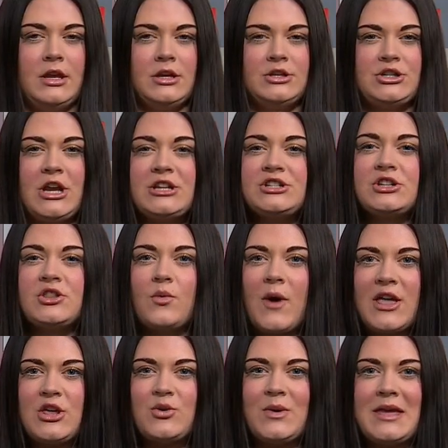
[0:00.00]
Changing the way
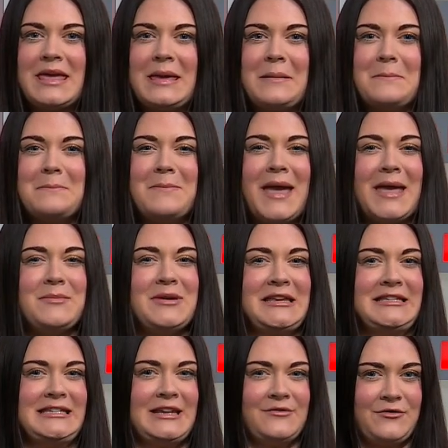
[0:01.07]
you eat may be
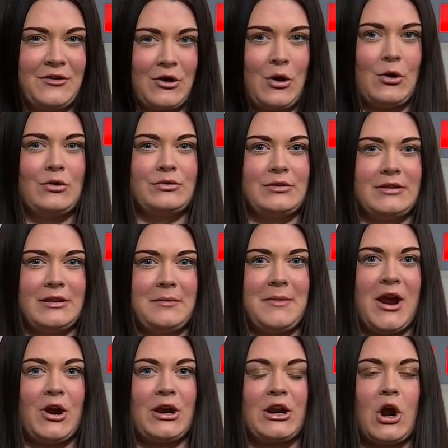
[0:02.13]
difficult. The
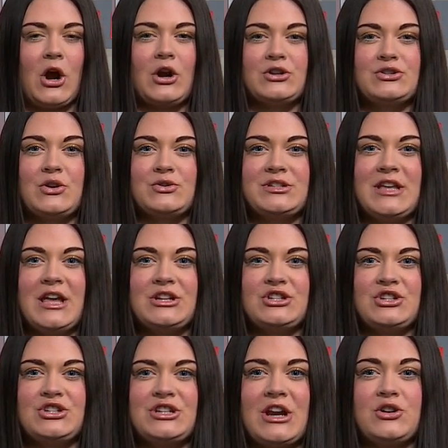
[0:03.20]
American Heart
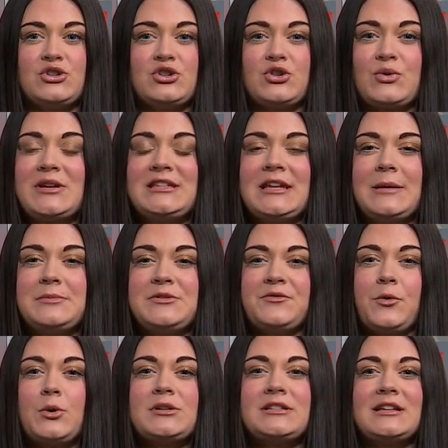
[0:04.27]
Association shares three tips
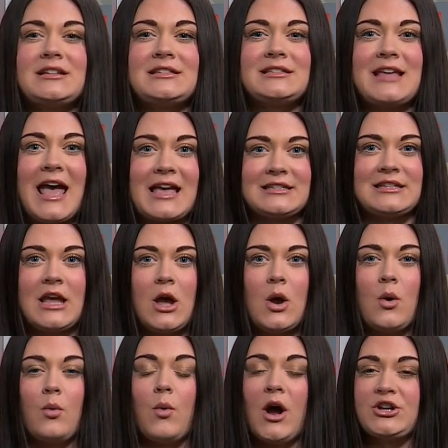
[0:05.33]
for success.
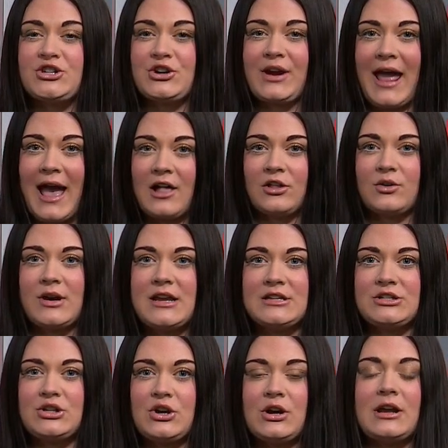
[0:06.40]
Watch your
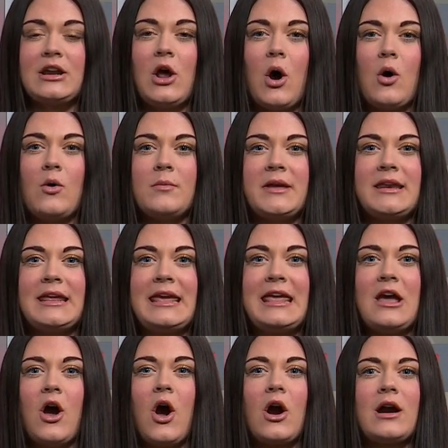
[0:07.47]
calories, cook at home, and
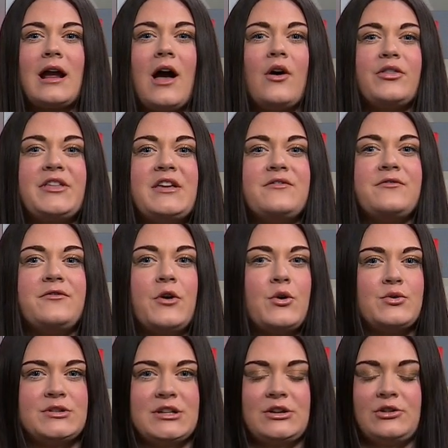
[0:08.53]
eat heart healthy
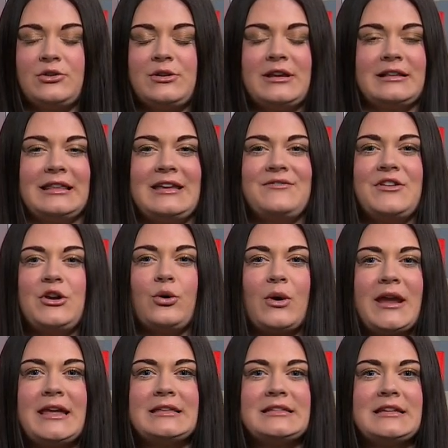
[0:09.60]
foods, including leafy
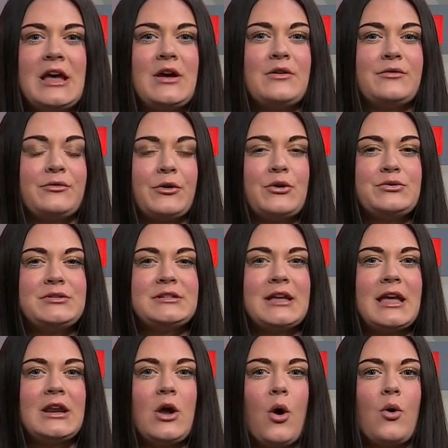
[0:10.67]
greens, fruits,
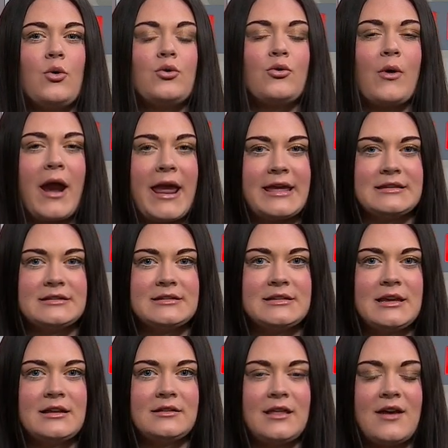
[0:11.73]
and whole grains.
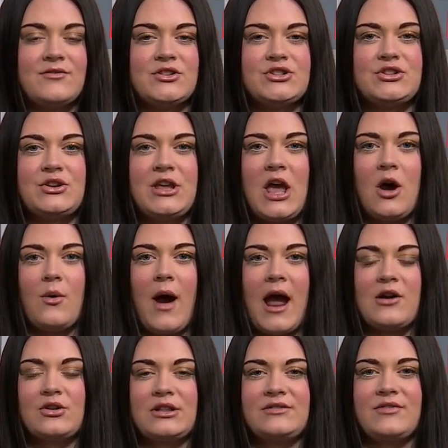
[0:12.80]
Live in the studio,
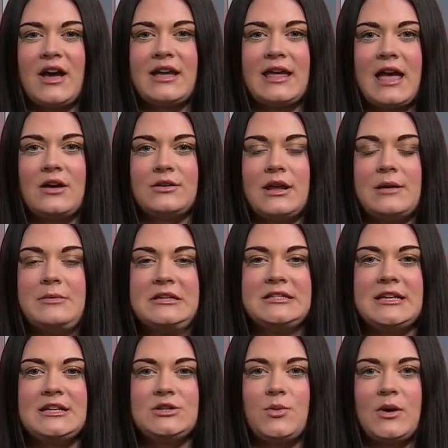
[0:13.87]
Ireland Viscount,
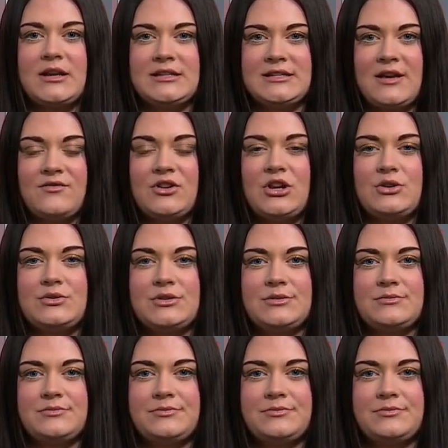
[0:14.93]
ABC 27 News.